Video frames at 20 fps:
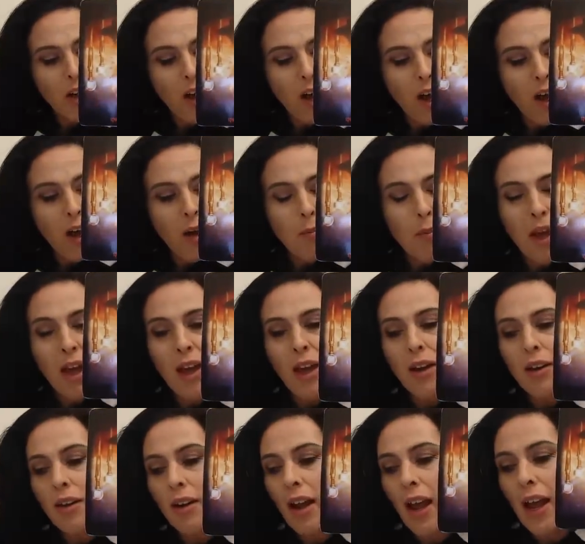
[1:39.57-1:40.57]
um,
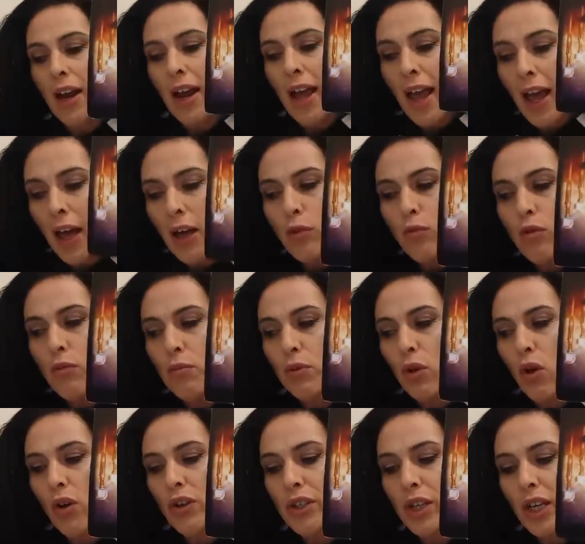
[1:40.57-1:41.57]
and, and how to
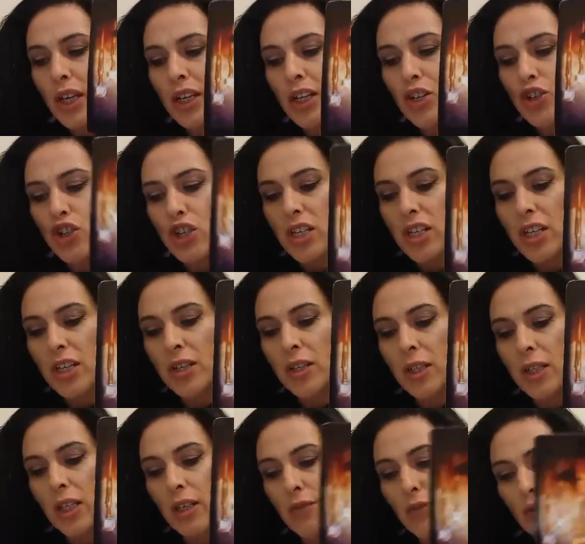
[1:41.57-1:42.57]
apply your energy in
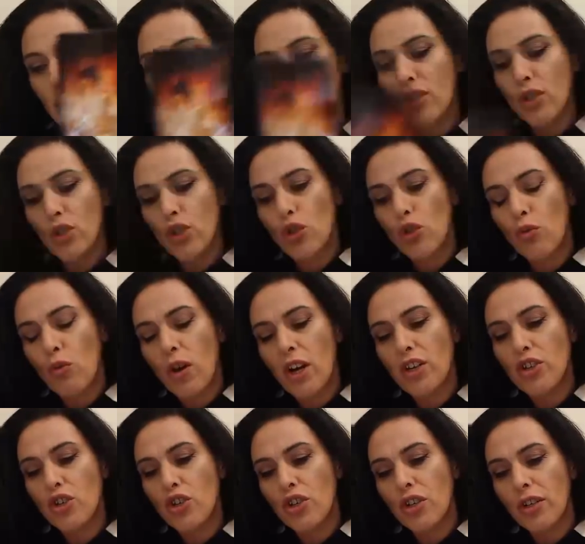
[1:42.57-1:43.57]
the given
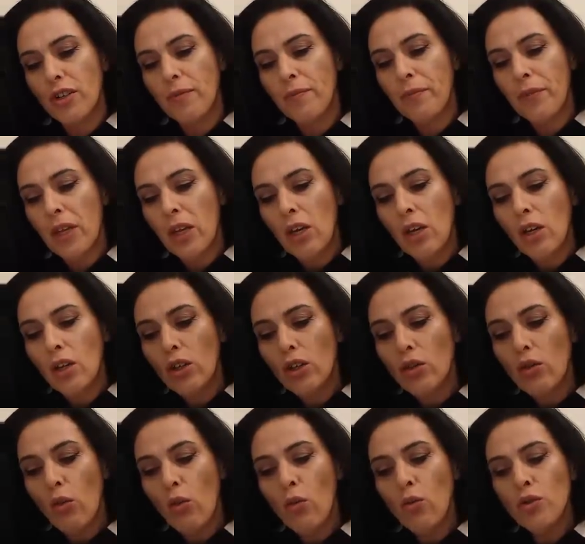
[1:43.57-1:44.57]
situation.
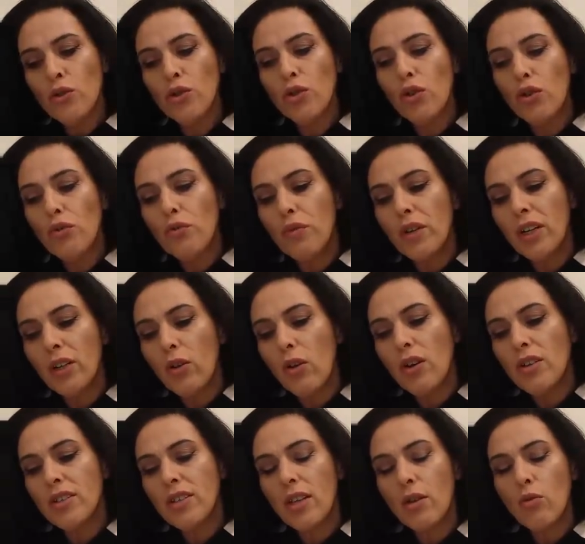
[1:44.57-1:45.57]
You also
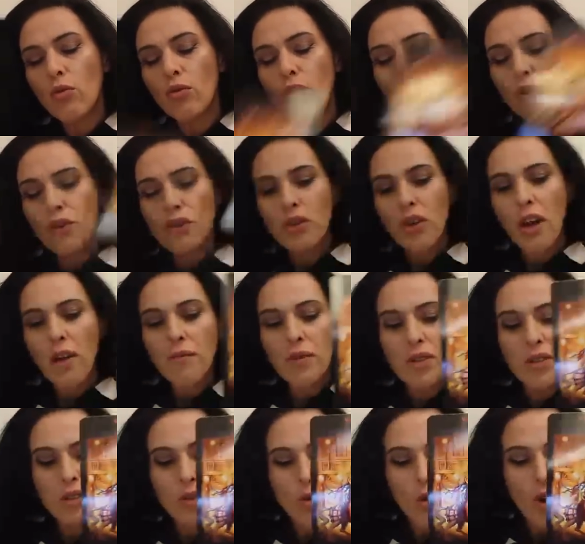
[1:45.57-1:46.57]
realise that although you have
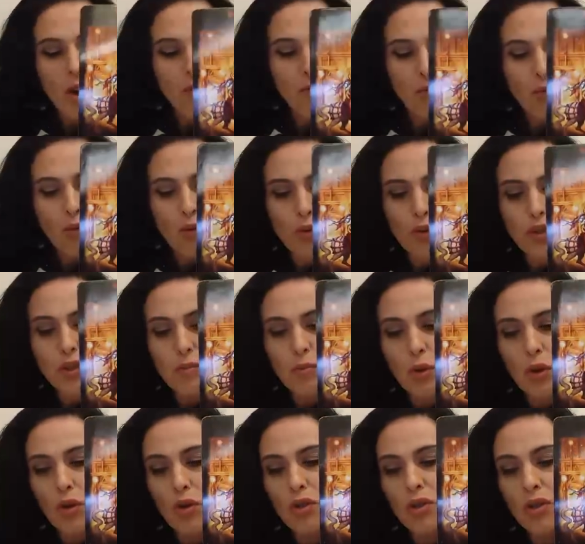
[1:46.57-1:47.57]
a desire for this
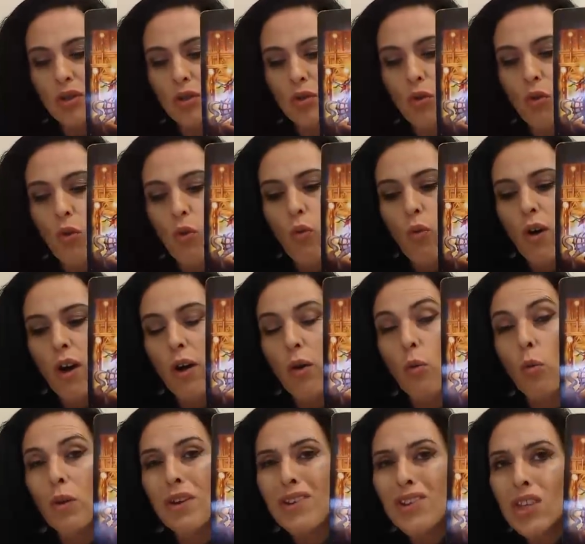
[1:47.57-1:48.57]
person or
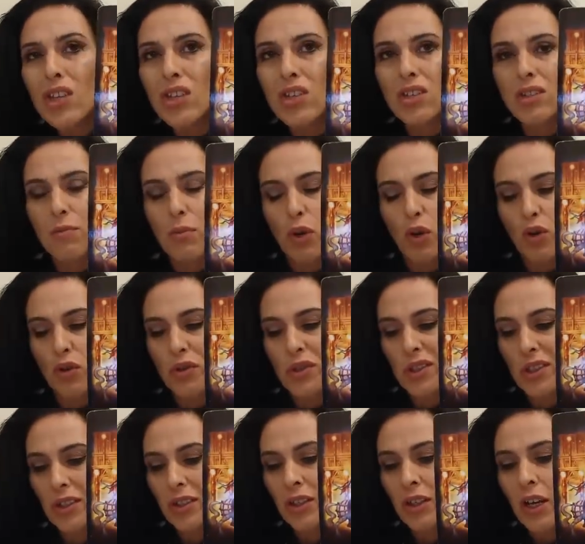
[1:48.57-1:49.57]
with this
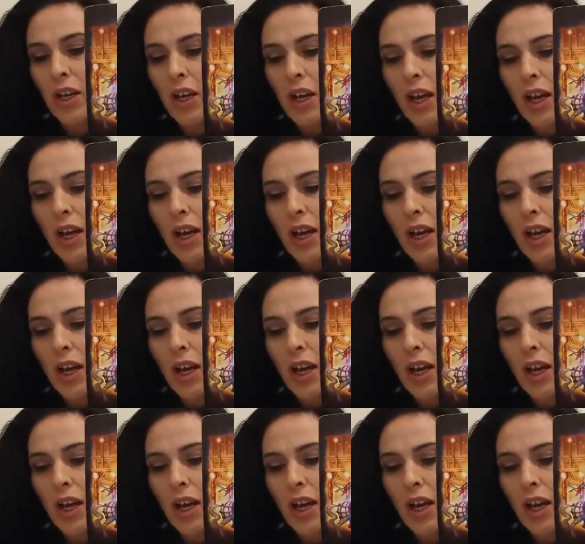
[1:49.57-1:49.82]
person,